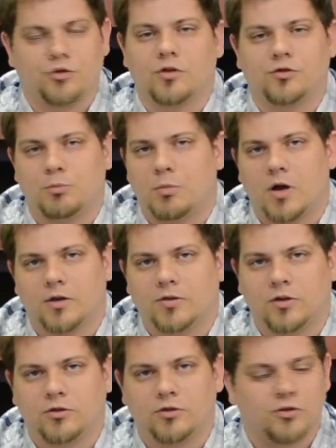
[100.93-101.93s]
junction box.
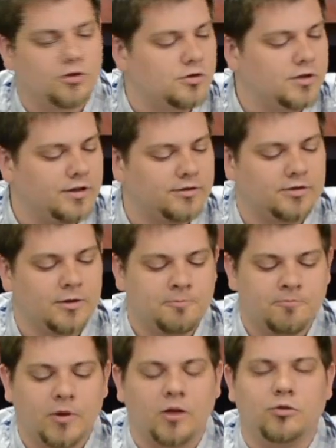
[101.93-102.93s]
That's just a list
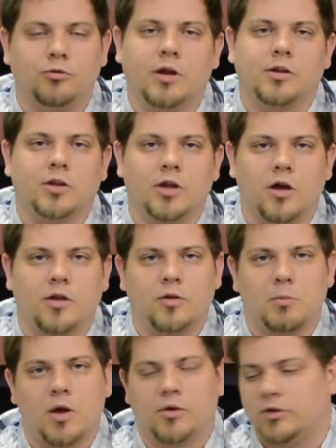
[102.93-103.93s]
directly on
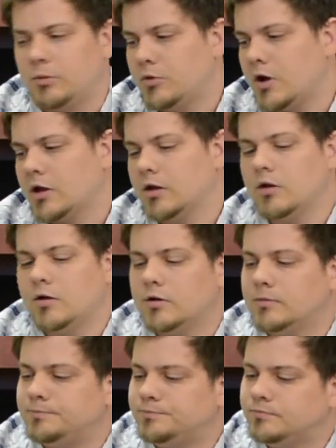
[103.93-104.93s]
the mounting bracket
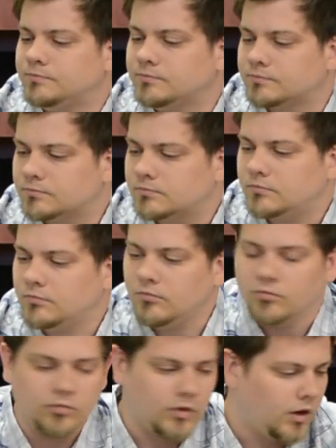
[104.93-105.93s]

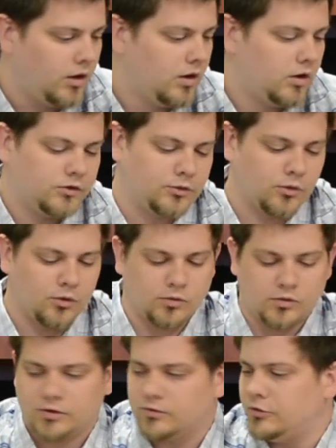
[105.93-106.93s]
here. So the
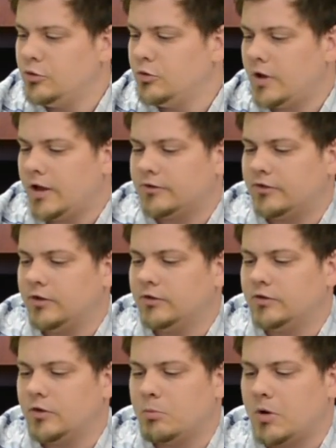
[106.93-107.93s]
two last
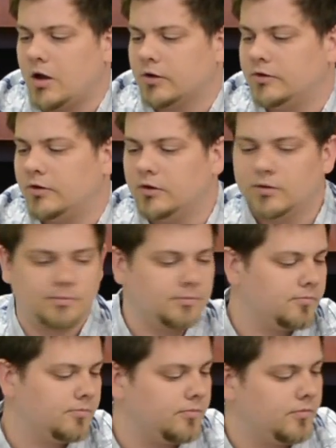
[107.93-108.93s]
things in the box here,
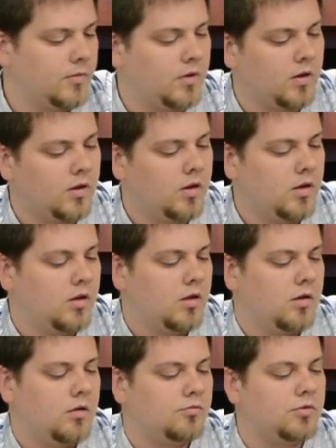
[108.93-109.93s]

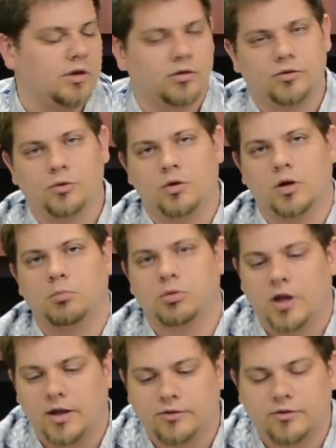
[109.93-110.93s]
regulatory
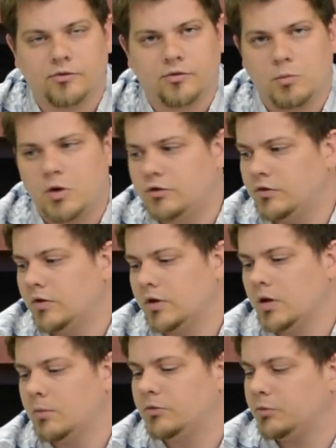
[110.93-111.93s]
compliance information that
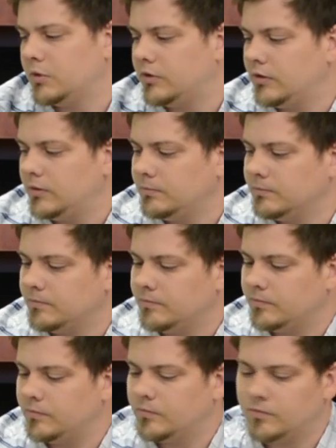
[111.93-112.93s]
comes with it,
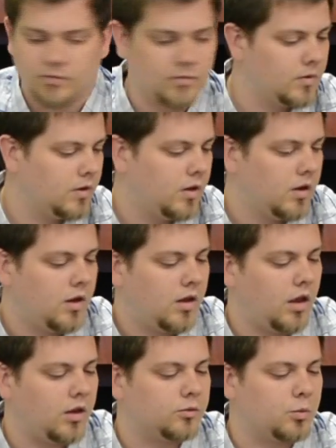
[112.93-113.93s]

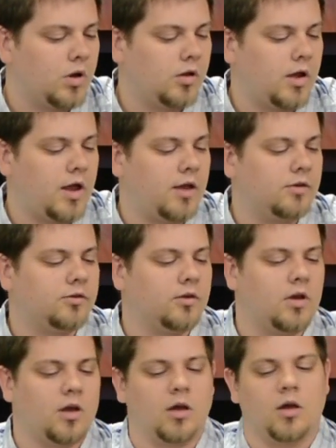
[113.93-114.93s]
as well as
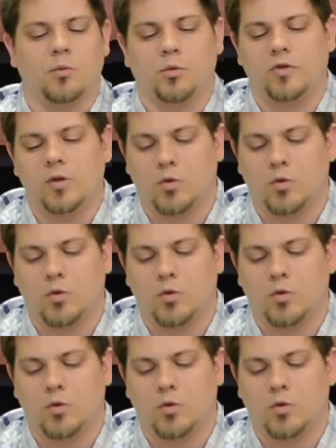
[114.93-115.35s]
with the